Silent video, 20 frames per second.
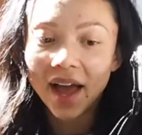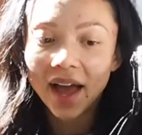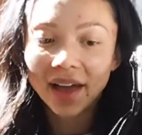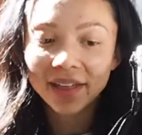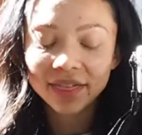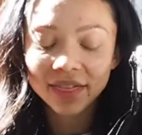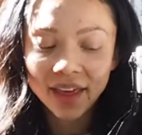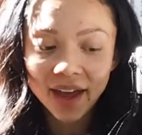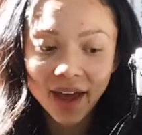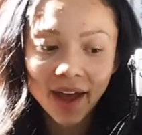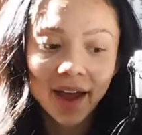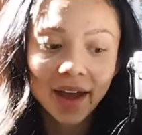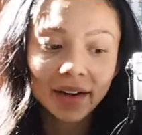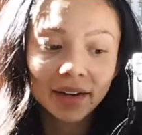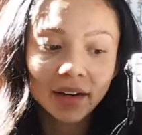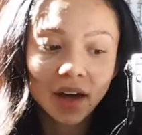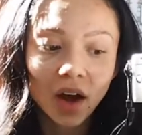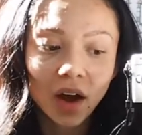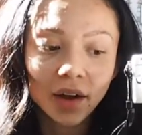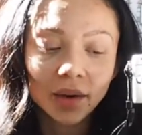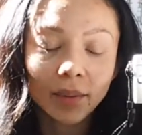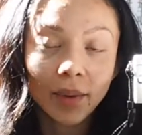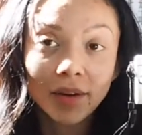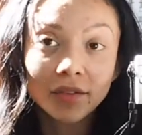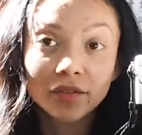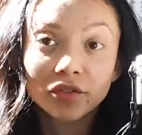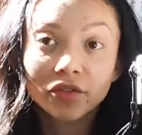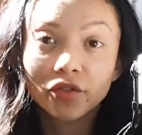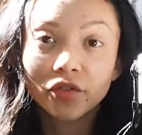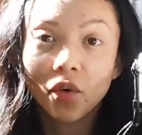And then I
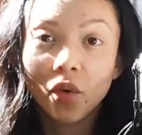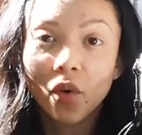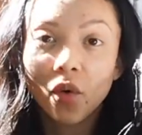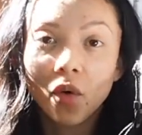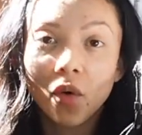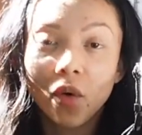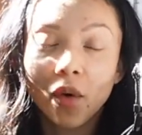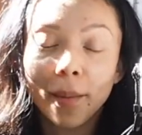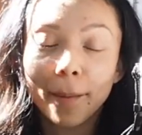went for